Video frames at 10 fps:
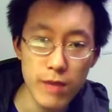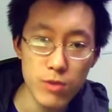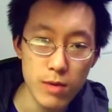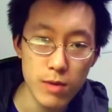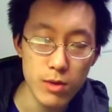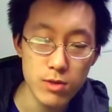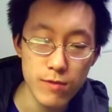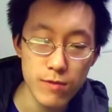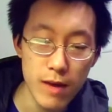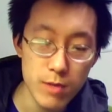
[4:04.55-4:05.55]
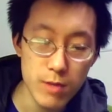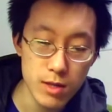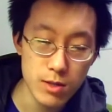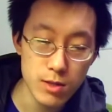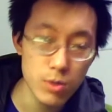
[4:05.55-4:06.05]
after about 5
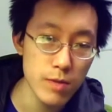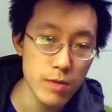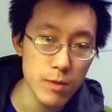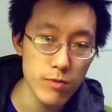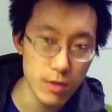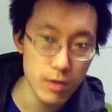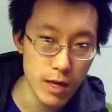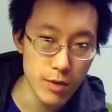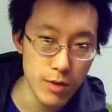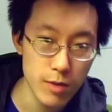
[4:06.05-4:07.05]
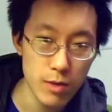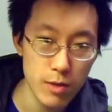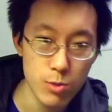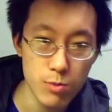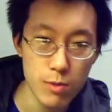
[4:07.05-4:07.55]
minutes, it would make me really angry,
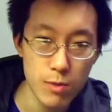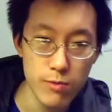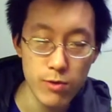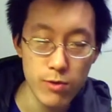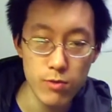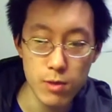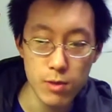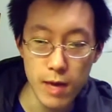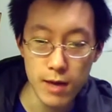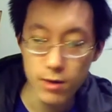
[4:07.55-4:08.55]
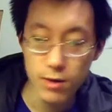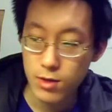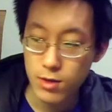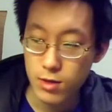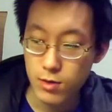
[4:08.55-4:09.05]
it would make me feel really bad.
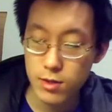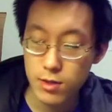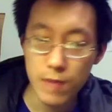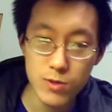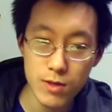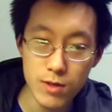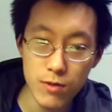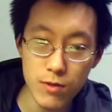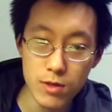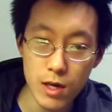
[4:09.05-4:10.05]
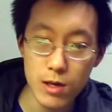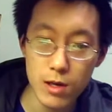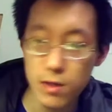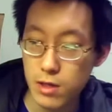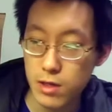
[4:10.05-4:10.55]
So I stopped using it for a day,
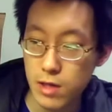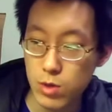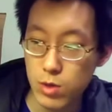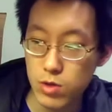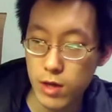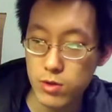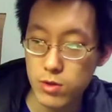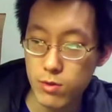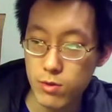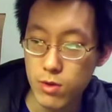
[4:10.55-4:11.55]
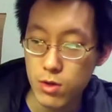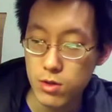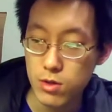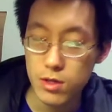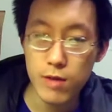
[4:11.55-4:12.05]
and the next day I would try to
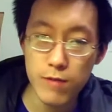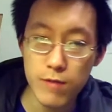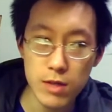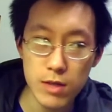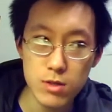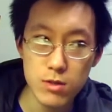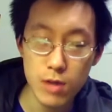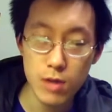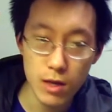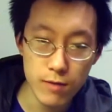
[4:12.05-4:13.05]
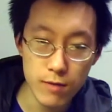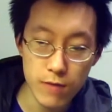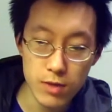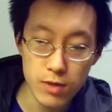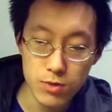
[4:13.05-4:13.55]
see if that's the case, if
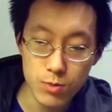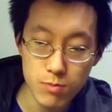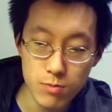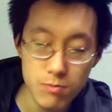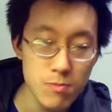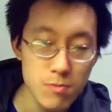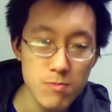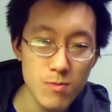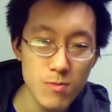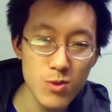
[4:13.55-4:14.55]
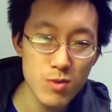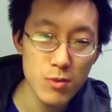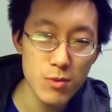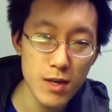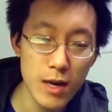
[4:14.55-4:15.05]
that's true. Most
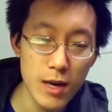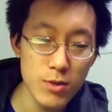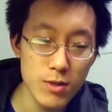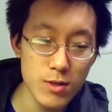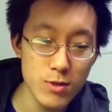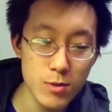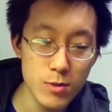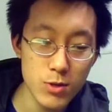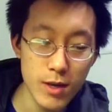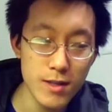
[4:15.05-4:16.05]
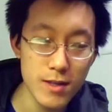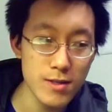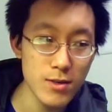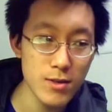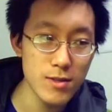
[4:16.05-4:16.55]
people, I don't think you should be trying
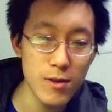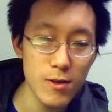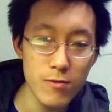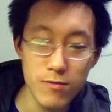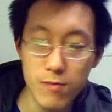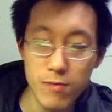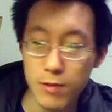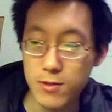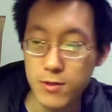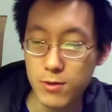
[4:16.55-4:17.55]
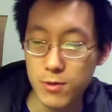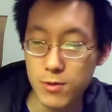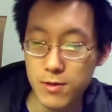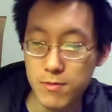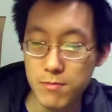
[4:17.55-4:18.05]
this on yourself. I'm just a little
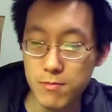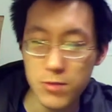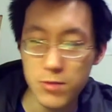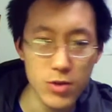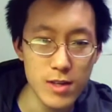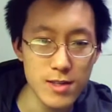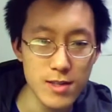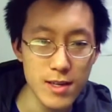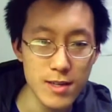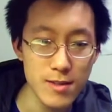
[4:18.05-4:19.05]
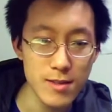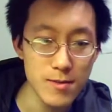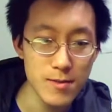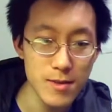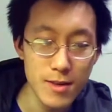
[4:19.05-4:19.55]
bit crazy, I guess.